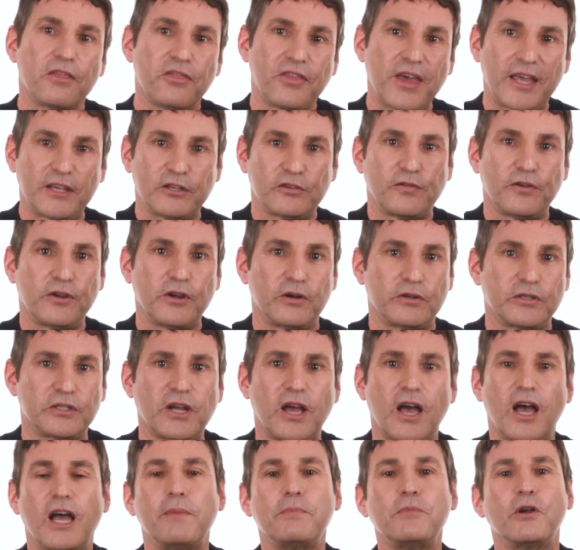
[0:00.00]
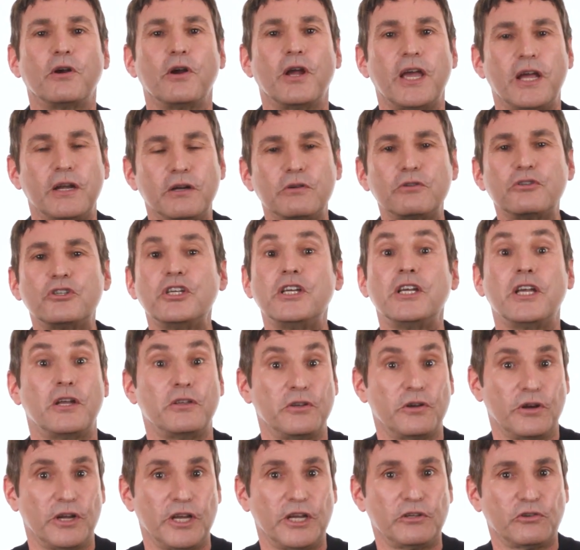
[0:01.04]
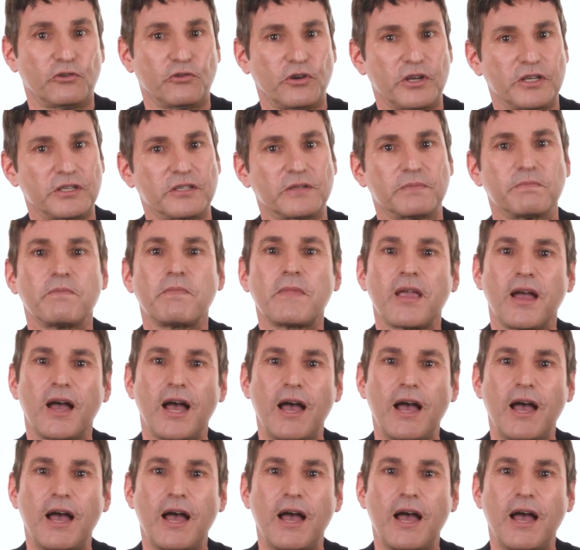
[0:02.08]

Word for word: Thanks for your time, your energy, and your interest.